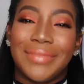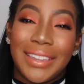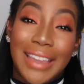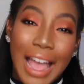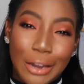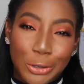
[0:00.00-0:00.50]

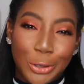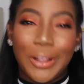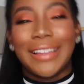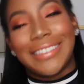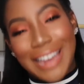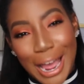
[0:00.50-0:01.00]
natural
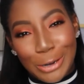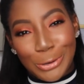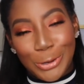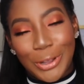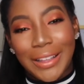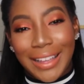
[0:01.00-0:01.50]

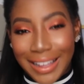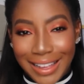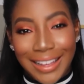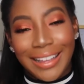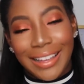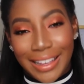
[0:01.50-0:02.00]

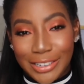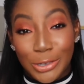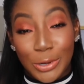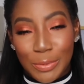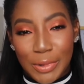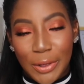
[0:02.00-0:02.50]
as
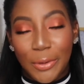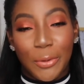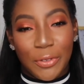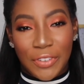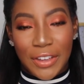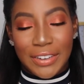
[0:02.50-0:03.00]
you can be
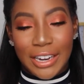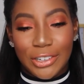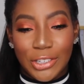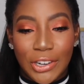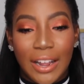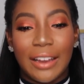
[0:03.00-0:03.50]
with
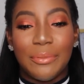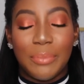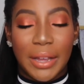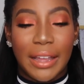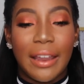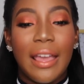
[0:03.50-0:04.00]
foundation on,
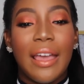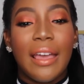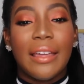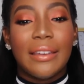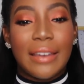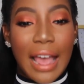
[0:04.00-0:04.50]
but
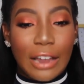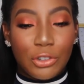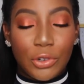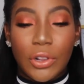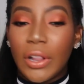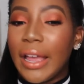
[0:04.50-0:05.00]

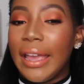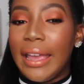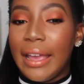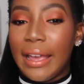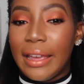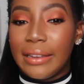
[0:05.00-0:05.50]
natural,
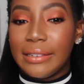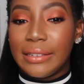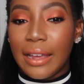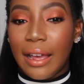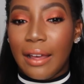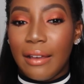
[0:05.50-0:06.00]
and
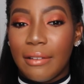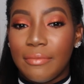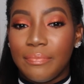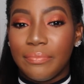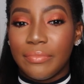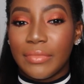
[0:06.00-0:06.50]

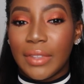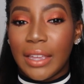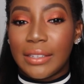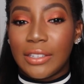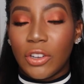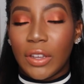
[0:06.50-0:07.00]

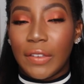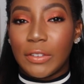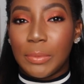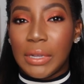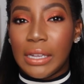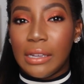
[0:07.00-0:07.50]
it still
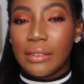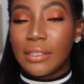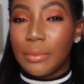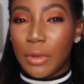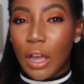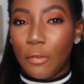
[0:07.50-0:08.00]
gives me
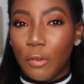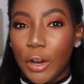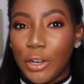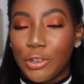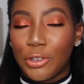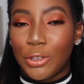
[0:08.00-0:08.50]
some
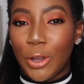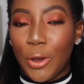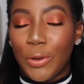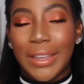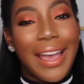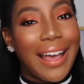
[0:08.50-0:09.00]
coverage.
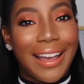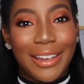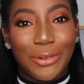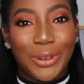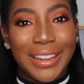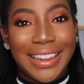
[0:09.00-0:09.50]
So yeah, I
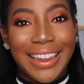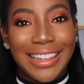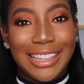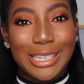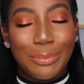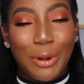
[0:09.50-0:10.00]
really
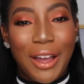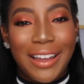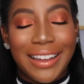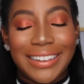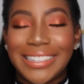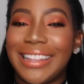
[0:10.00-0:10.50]
like this
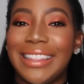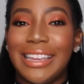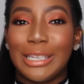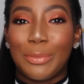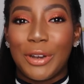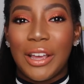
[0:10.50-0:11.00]
product. I
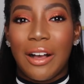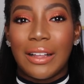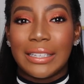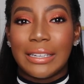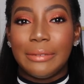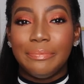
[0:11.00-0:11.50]
think it's pretty
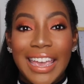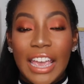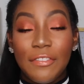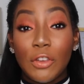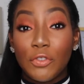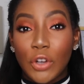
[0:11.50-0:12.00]
awesome.
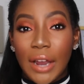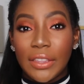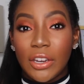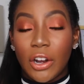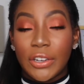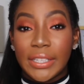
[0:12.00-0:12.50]
If you've tried
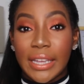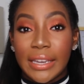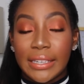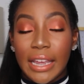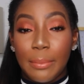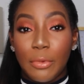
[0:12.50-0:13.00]
the NARS
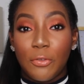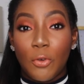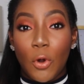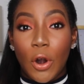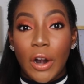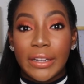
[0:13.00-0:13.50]
Skin Tint
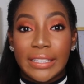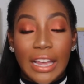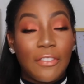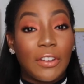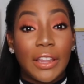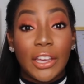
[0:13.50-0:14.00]
before,
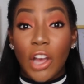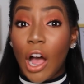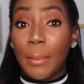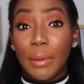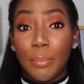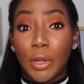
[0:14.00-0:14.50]
definitely
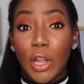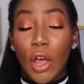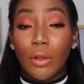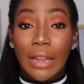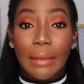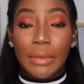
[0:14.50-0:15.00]
comment
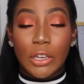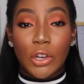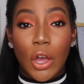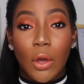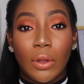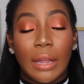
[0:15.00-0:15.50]
below, let me
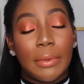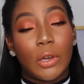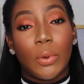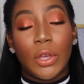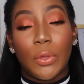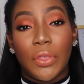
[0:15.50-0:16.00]
know
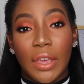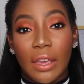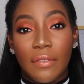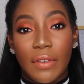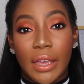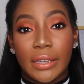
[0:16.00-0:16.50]
what you think
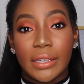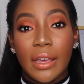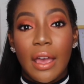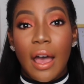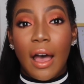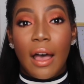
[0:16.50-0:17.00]
of it.
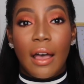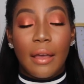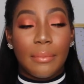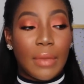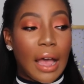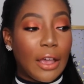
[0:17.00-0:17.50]

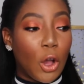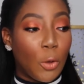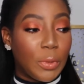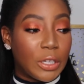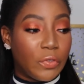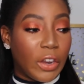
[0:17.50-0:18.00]
I
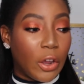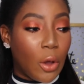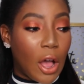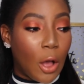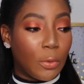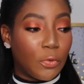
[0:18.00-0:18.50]
hope this video
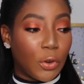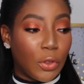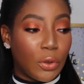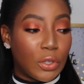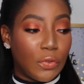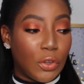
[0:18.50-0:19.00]
helped for
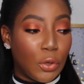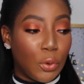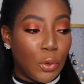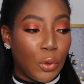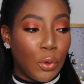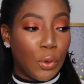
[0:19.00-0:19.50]
those of
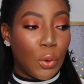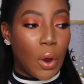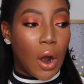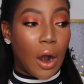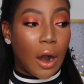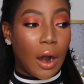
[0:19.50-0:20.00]
you who
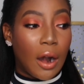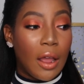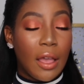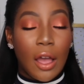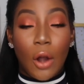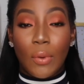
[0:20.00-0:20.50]
are
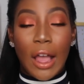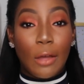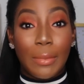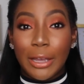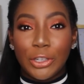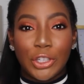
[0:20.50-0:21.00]

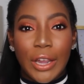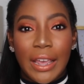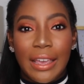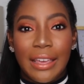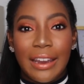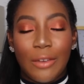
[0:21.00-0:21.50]
around my
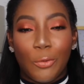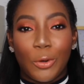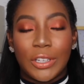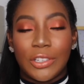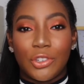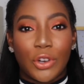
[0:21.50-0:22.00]
shade and
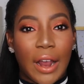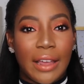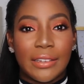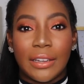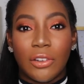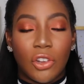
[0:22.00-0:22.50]
was
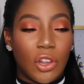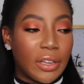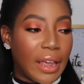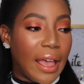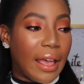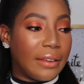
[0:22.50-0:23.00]
trying to
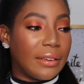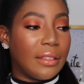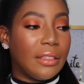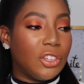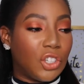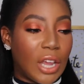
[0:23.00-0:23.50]
look
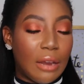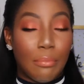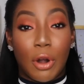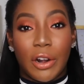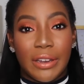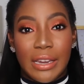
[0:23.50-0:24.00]
at the shade
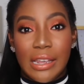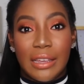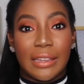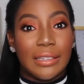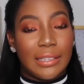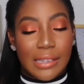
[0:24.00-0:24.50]
Martinique
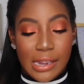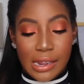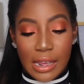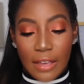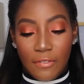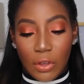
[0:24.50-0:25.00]
and
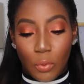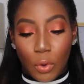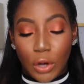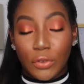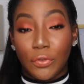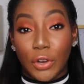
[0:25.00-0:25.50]
see if it
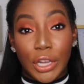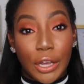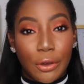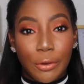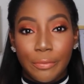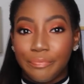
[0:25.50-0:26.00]
worked for
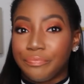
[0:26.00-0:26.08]
you.